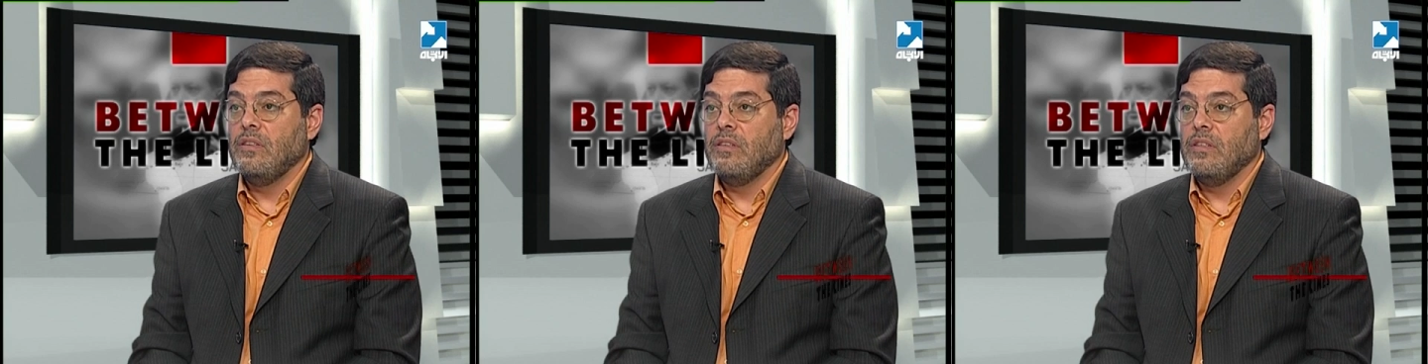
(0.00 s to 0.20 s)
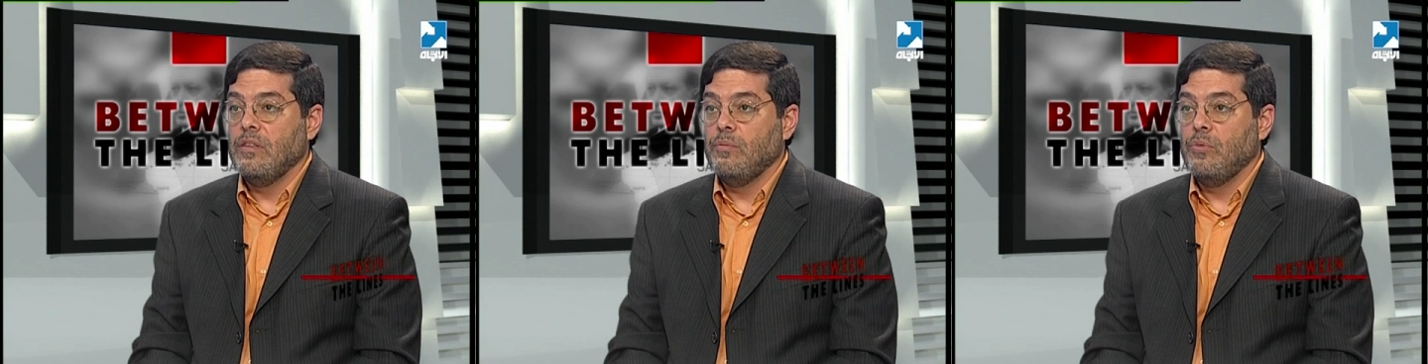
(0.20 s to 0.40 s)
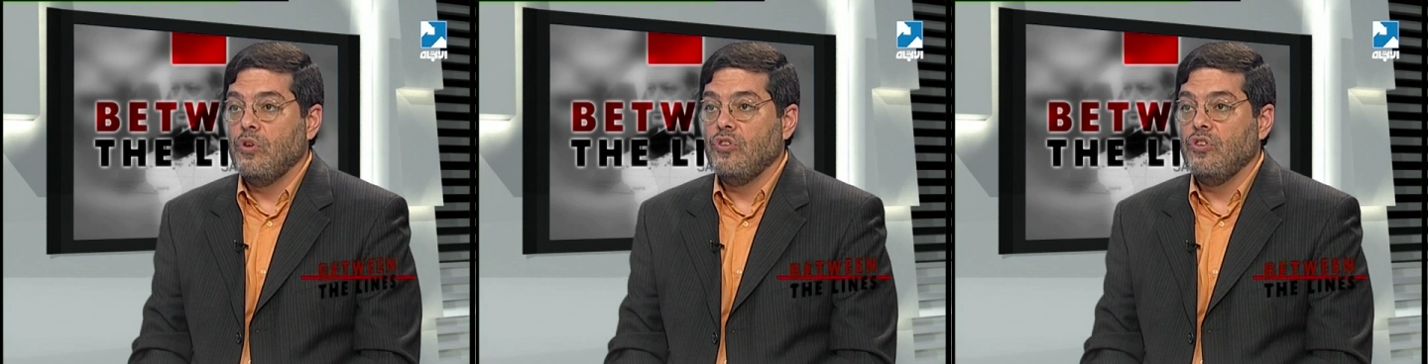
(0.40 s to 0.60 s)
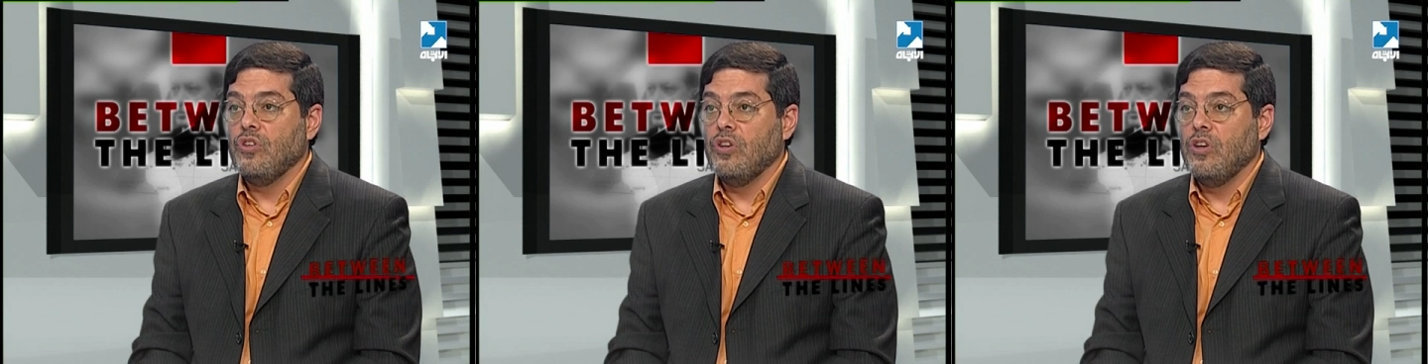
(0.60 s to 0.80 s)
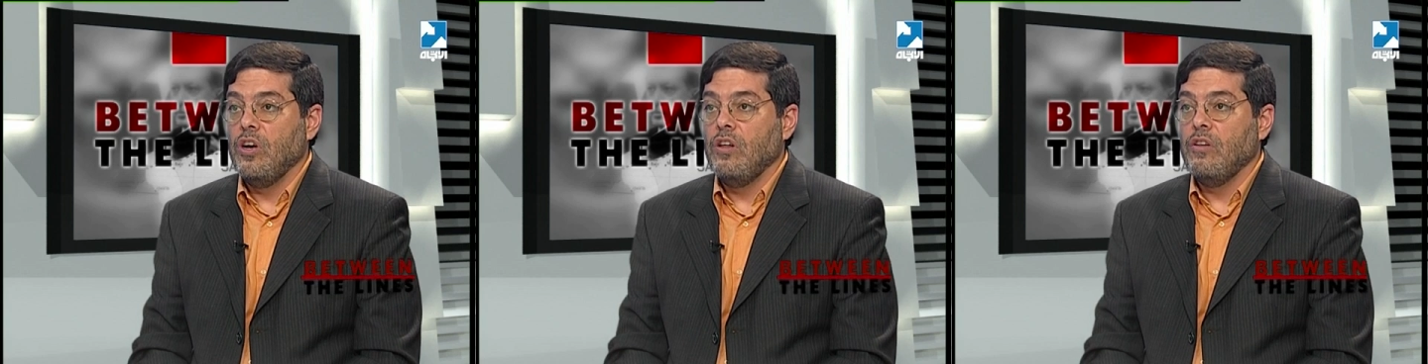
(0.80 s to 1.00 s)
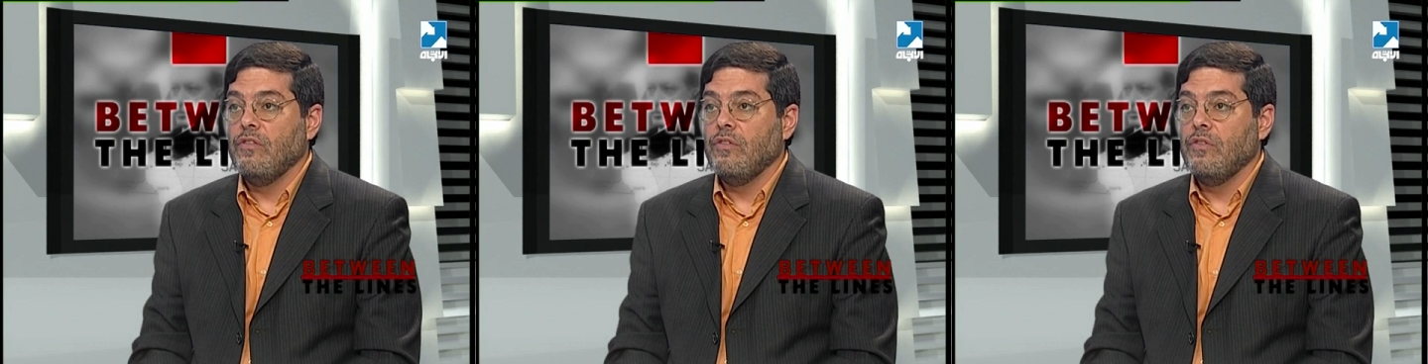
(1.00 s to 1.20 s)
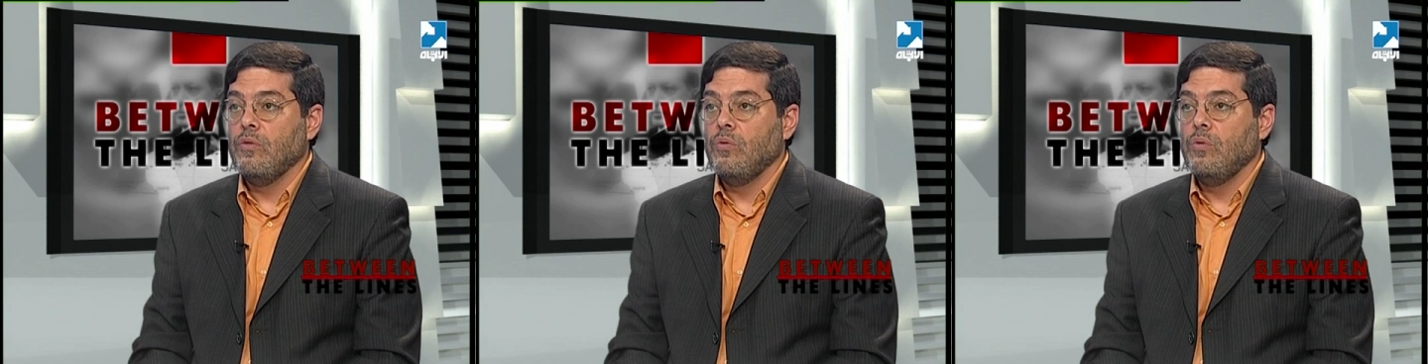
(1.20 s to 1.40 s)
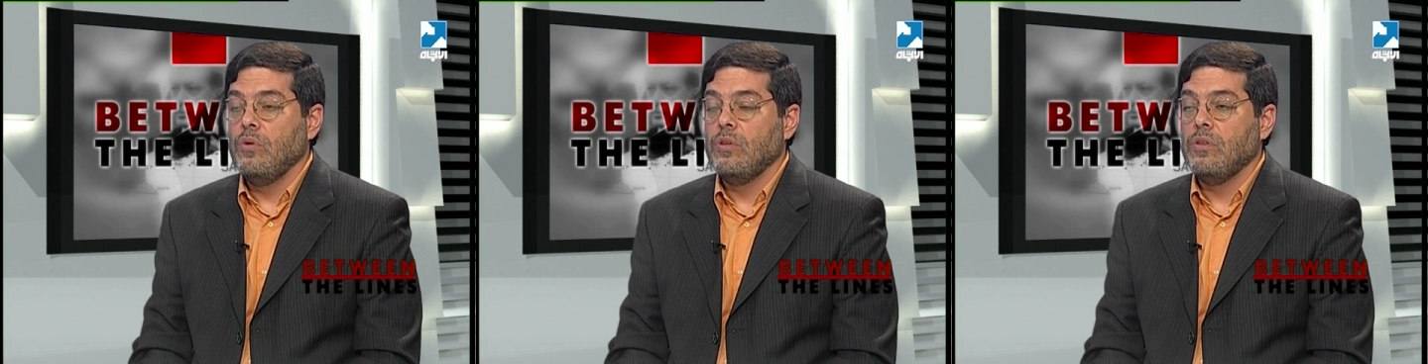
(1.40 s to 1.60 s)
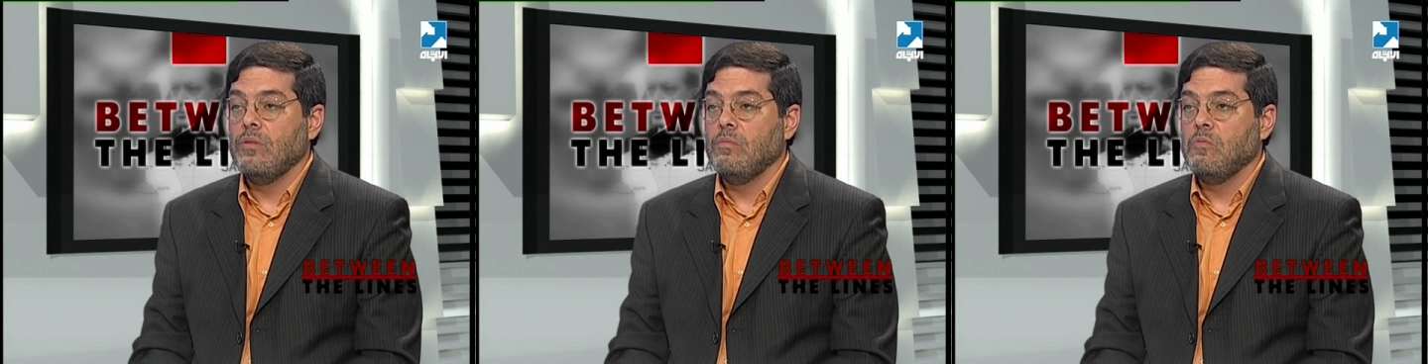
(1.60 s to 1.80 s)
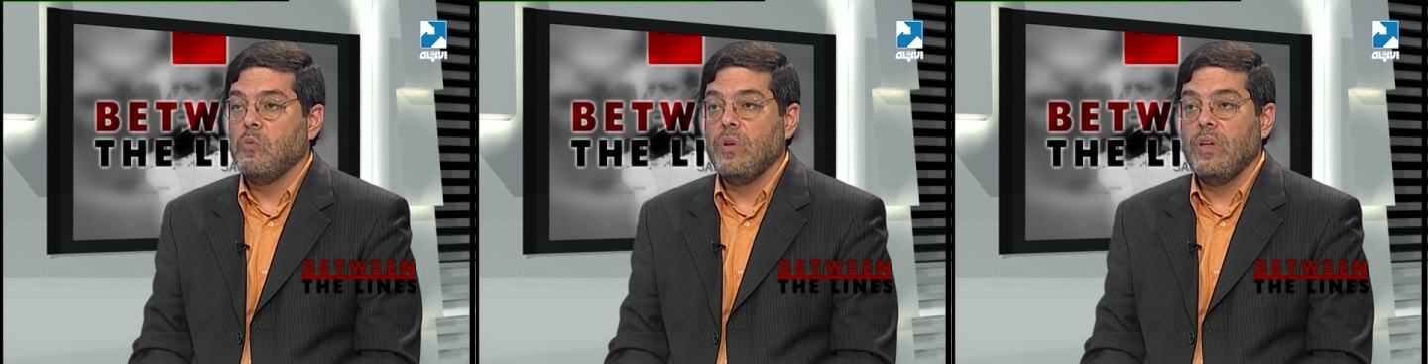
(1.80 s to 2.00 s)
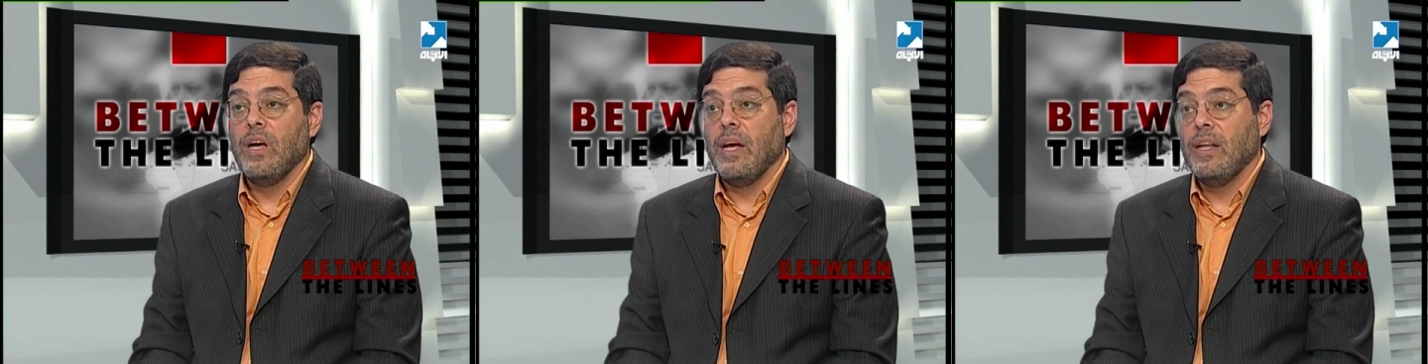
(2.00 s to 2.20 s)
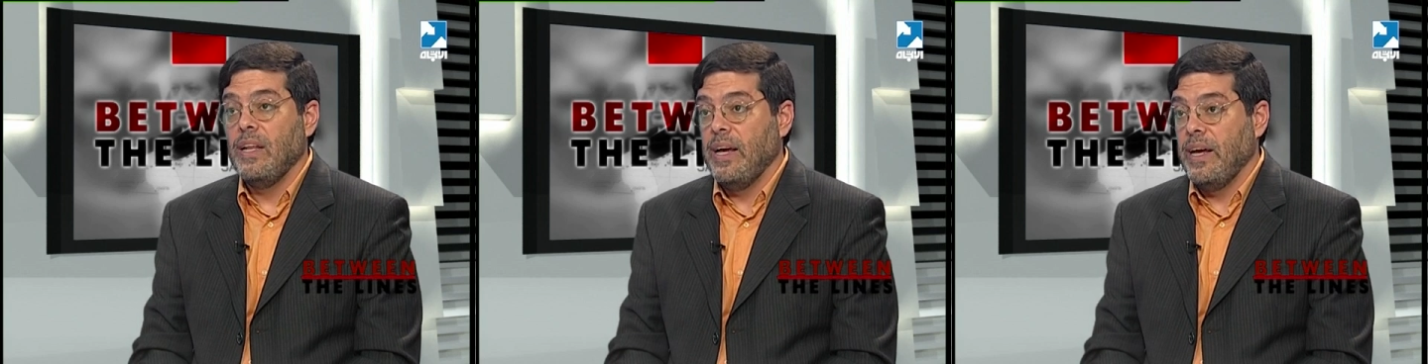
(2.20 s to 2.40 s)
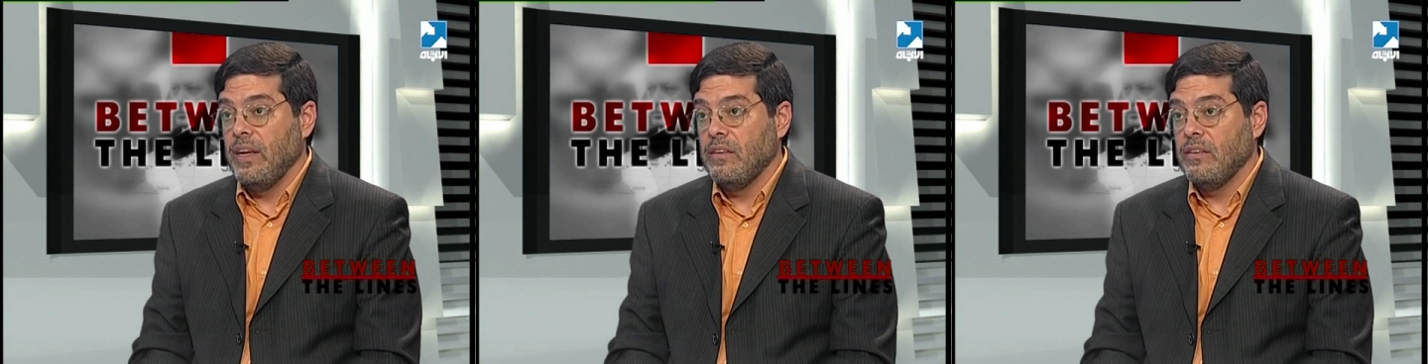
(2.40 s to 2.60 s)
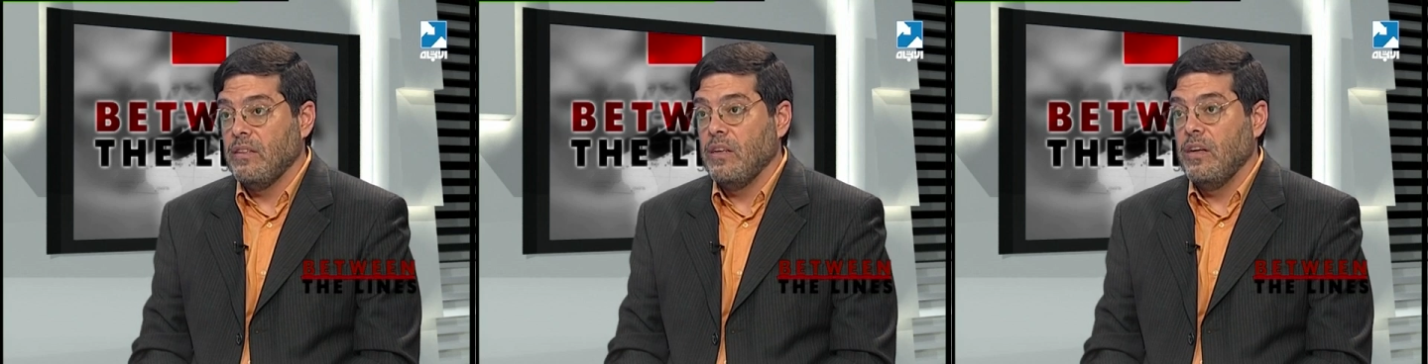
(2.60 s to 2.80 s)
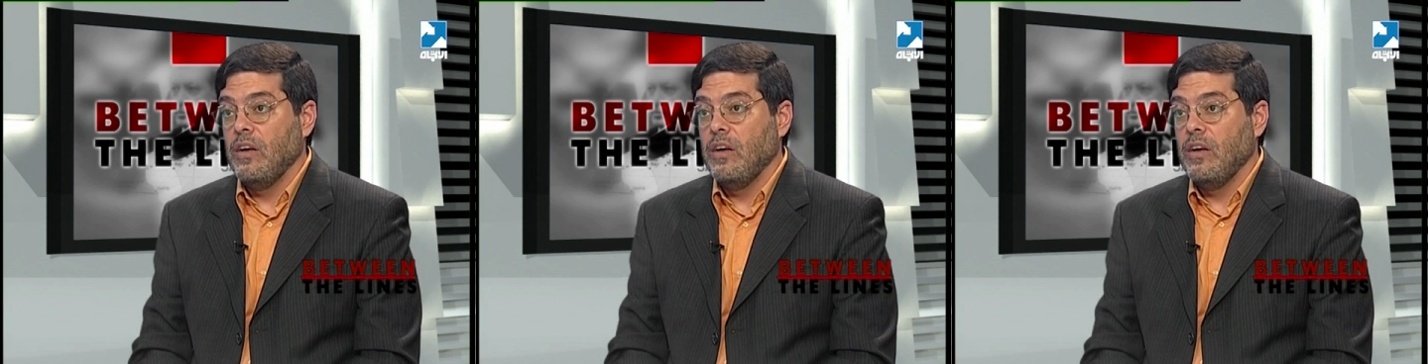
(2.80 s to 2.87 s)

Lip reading: in the Persian Gulf would not last.